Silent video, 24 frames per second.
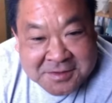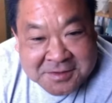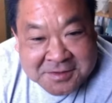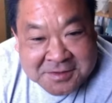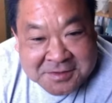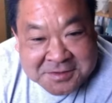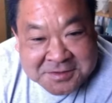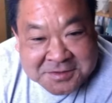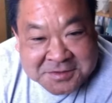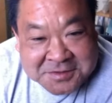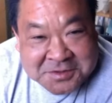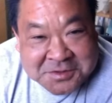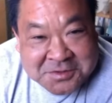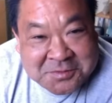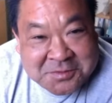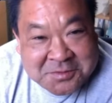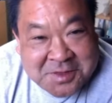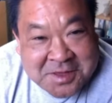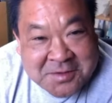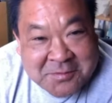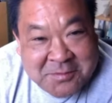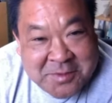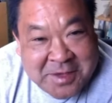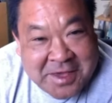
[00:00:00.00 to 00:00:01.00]
So
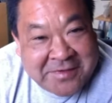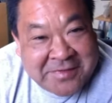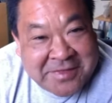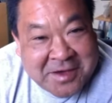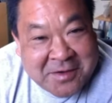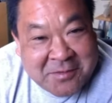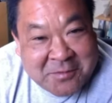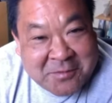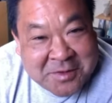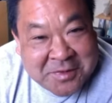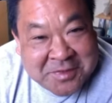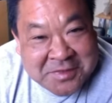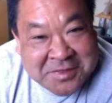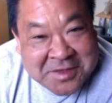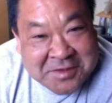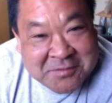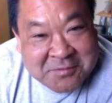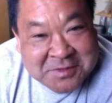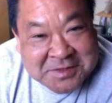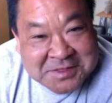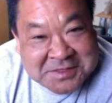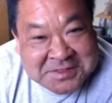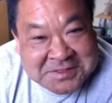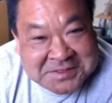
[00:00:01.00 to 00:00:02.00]
like we had that one thing
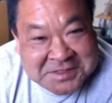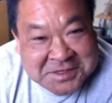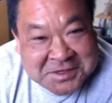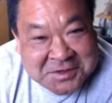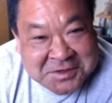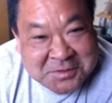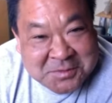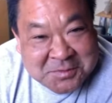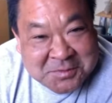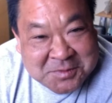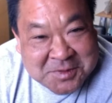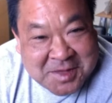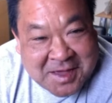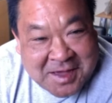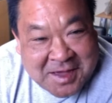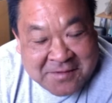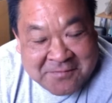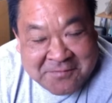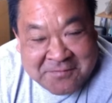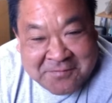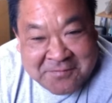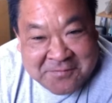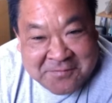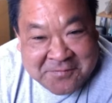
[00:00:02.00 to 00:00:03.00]
with the seal, I
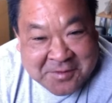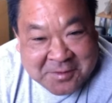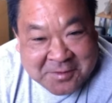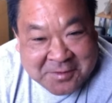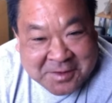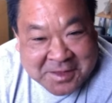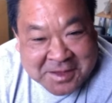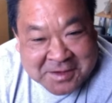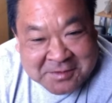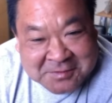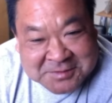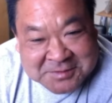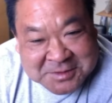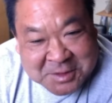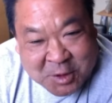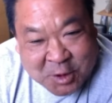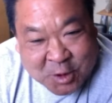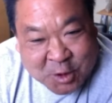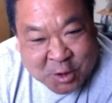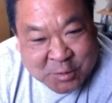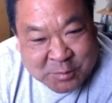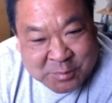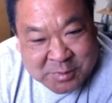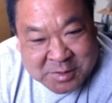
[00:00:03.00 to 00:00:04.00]
felt like it was
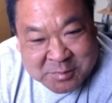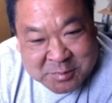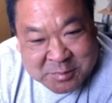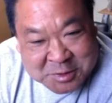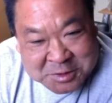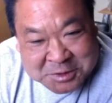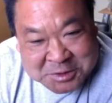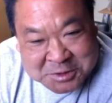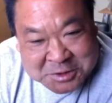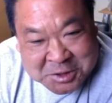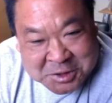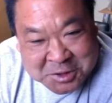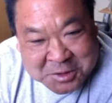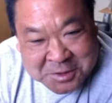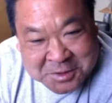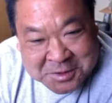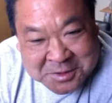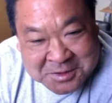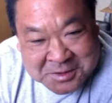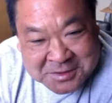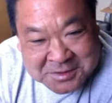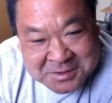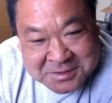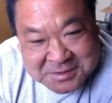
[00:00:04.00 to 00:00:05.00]
hard to be pushed on.